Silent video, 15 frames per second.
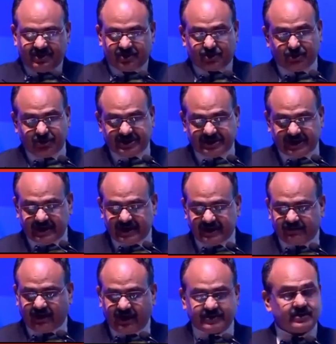through
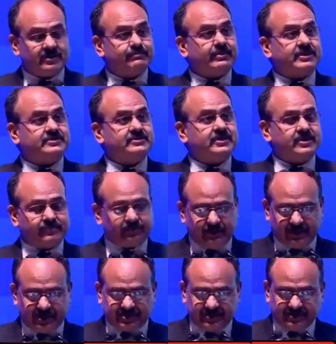stealing vital personal
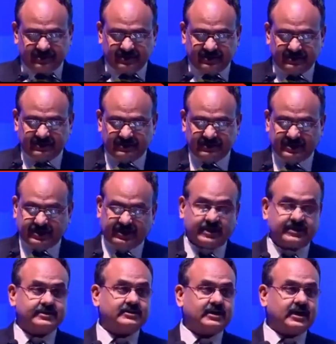information,
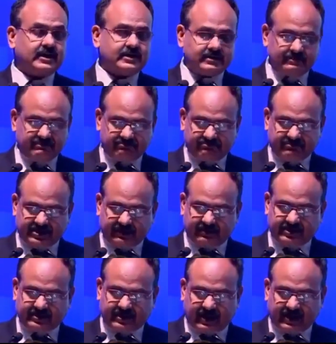credit card,
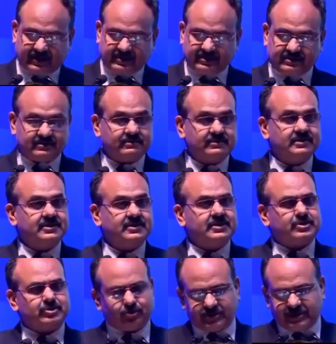debit card,
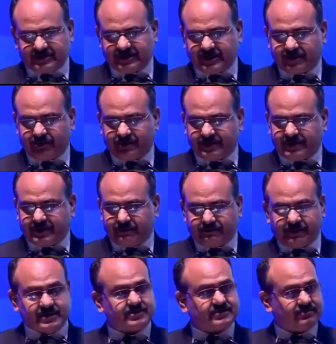social security
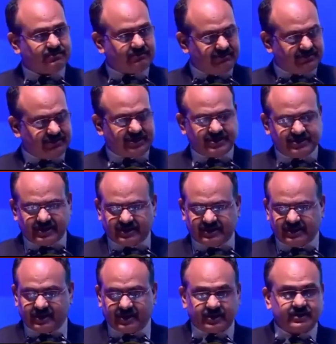numbers. We
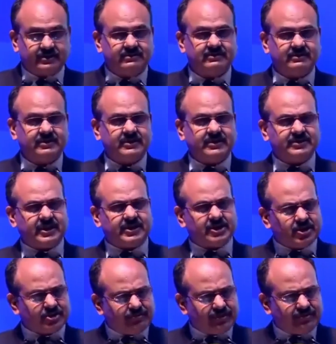recently heard that
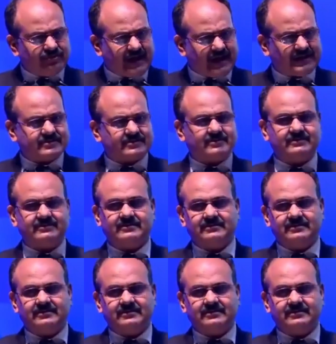Equifax,